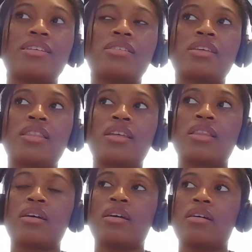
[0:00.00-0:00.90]

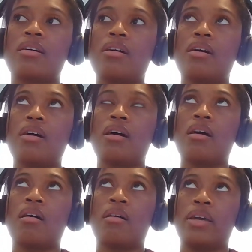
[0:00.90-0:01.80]
something that
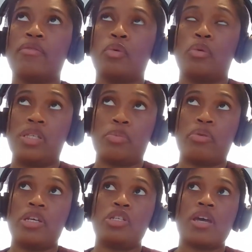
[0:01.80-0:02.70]
I've always
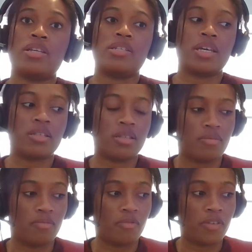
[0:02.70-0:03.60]
appreciated
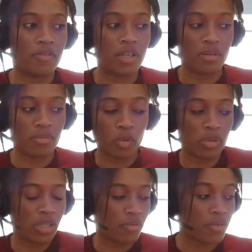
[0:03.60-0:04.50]
15
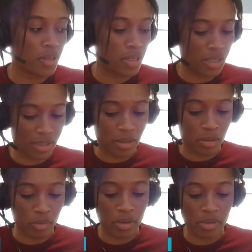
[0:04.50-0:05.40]
years down
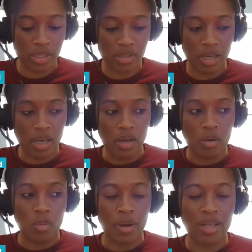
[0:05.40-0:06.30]
the road is
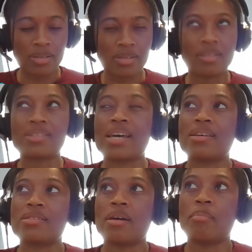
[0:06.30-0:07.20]
when it's
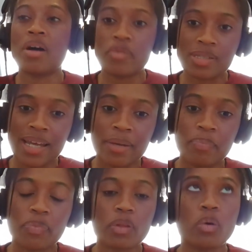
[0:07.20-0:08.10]
days like Mother's Day
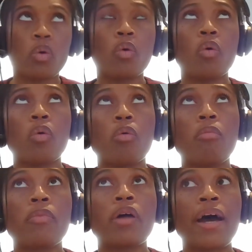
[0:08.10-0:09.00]
or
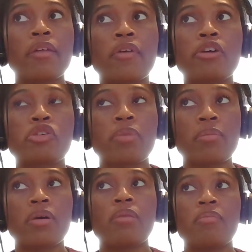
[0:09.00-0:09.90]
the anniversary of my
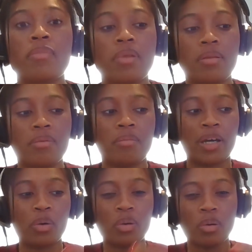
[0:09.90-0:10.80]
mum, my
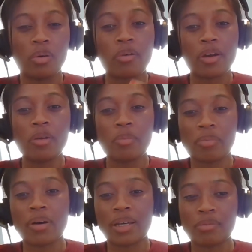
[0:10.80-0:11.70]
core group,
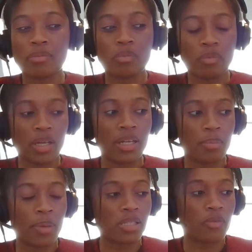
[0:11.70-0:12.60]
my
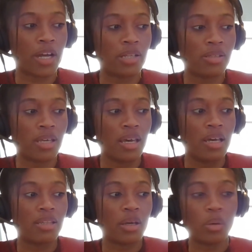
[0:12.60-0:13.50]
really best friends,
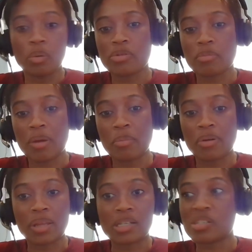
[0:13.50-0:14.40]
they always remember
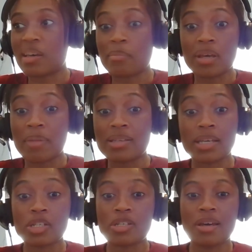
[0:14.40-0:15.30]
and they just send me a
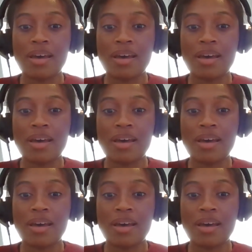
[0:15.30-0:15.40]
message.